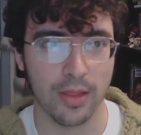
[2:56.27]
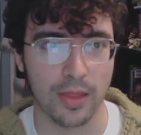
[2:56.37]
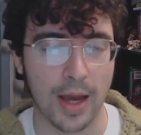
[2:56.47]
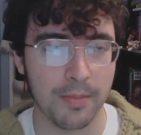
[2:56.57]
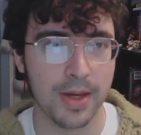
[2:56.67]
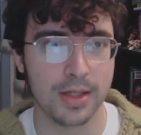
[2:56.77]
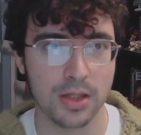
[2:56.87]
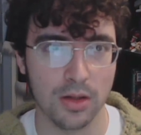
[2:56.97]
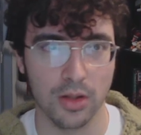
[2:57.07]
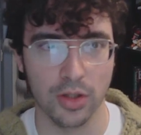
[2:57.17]
that makes it
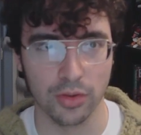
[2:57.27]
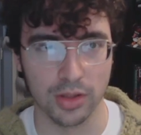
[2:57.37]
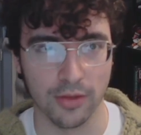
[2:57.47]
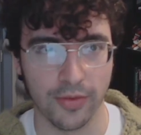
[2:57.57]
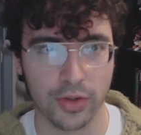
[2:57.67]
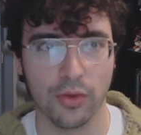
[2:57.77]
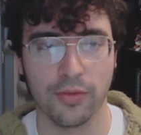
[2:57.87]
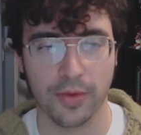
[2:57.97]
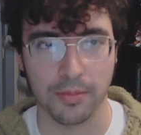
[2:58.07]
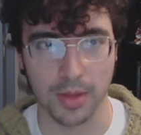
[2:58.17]
a little difficult
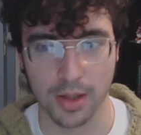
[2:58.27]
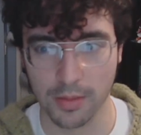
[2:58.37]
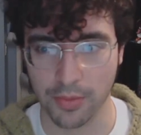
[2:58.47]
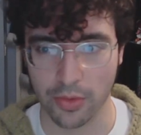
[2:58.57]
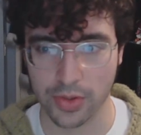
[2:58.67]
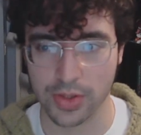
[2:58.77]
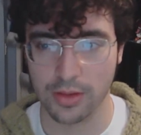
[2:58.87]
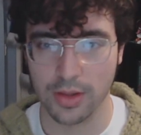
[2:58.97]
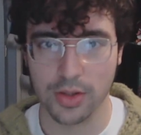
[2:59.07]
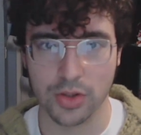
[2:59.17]
for me
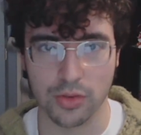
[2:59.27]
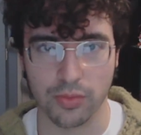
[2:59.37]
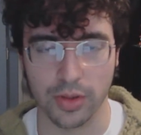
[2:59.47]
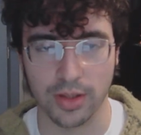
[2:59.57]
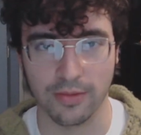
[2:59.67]
personally to really